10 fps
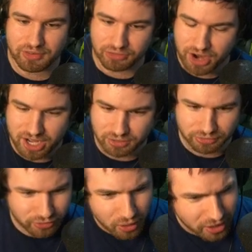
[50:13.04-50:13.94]
in fractal,
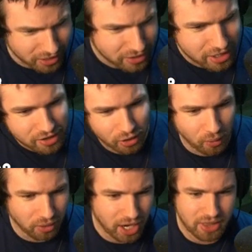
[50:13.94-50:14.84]
floating, the
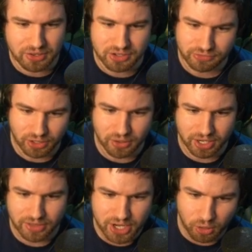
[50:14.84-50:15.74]
whole island is
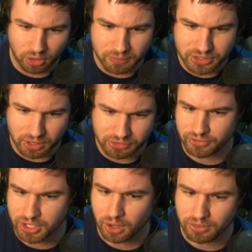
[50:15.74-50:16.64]
floating, they call themselves
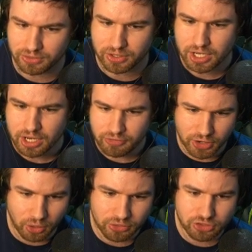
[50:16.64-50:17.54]
Forgotten,
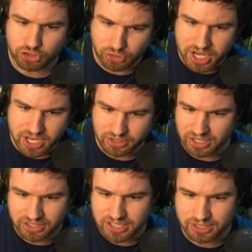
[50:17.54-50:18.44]
Forgotten Trees, I
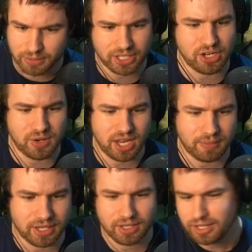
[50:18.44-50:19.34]
see someone, can you hear
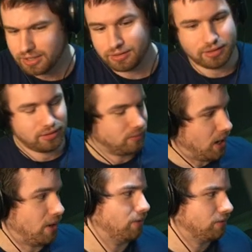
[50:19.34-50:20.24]
me?
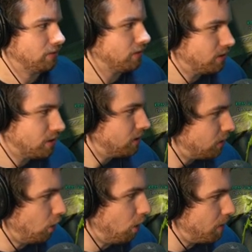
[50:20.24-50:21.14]
Wow.
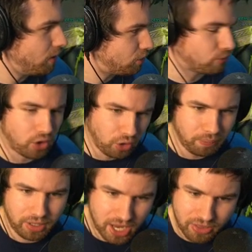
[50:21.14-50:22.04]
Ominous
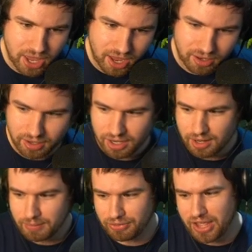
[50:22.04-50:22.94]
roleplay there, but